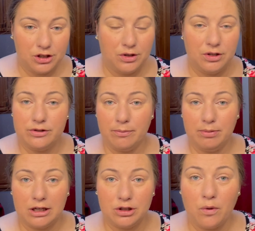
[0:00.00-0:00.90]
You can use a
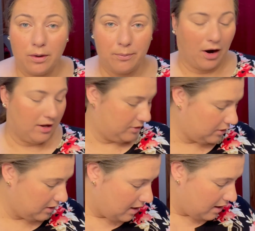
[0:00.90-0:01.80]
blush or a
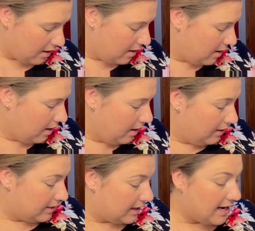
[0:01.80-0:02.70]
bronzer.
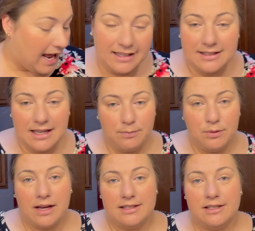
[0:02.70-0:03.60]
The next step, you
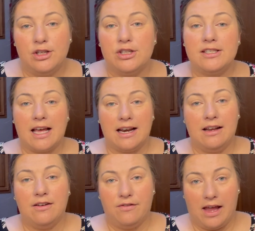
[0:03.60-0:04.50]
guys, is your
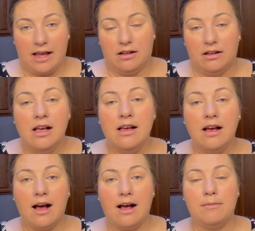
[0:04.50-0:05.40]
setting veil.
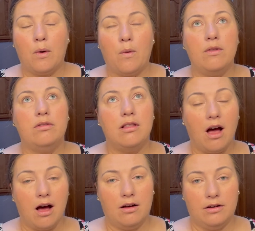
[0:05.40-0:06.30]
I
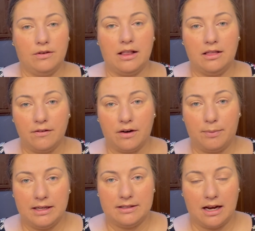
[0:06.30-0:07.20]
love our
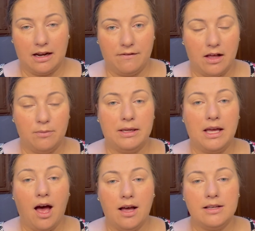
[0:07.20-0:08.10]
pink setting veil
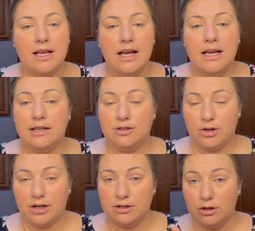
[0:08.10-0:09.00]
because it is
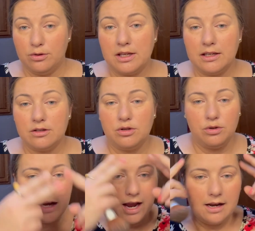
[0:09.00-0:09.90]
translucent, so
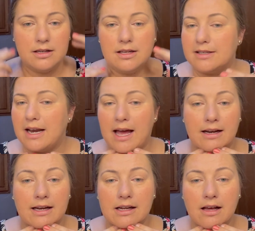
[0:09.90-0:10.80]
it doesn't add
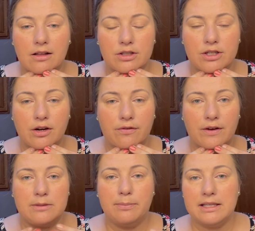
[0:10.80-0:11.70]
any color to your
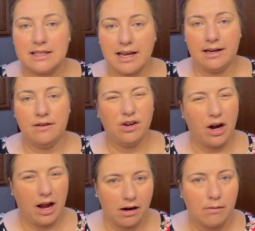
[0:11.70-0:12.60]
face, but it's kind of your
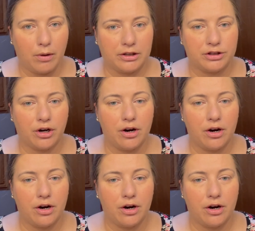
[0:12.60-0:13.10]
airbrusher.